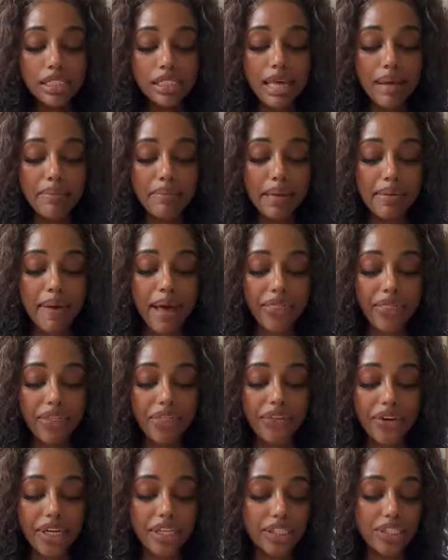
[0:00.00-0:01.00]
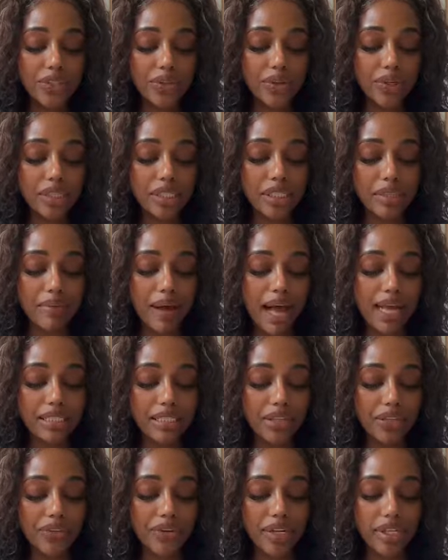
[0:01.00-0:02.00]
Tell me about the Three of Swords. Why
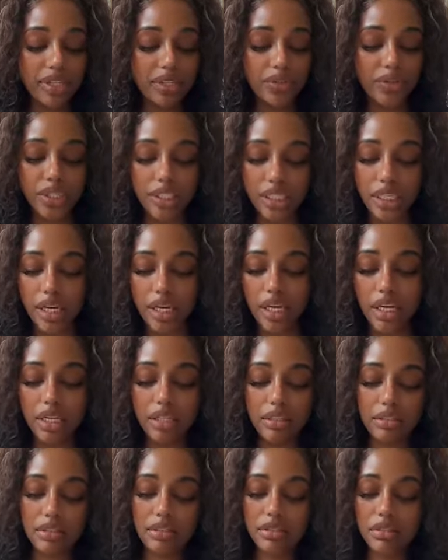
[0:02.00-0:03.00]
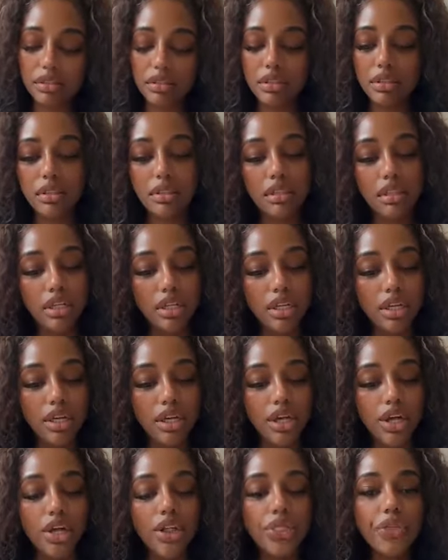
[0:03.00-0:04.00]
is the Three of Swords here?
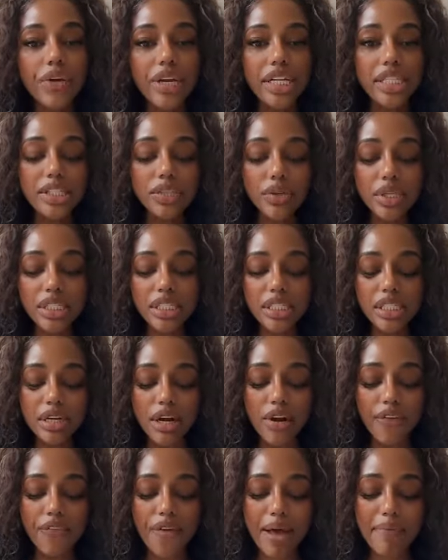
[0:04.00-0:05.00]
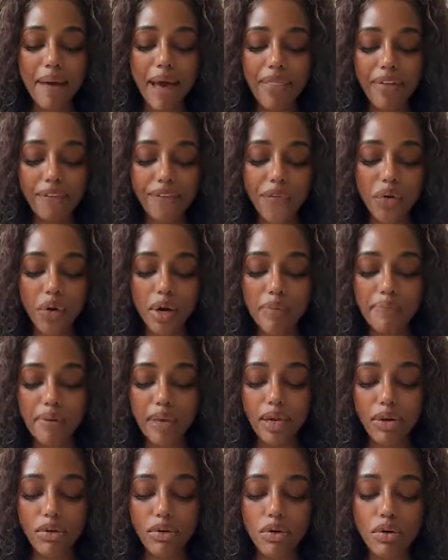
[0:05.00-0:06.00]
Three of Swords is clarified by the Four of
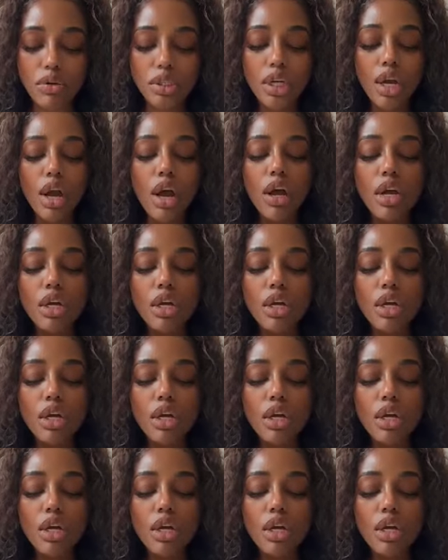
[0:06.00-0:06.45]
Pentacles.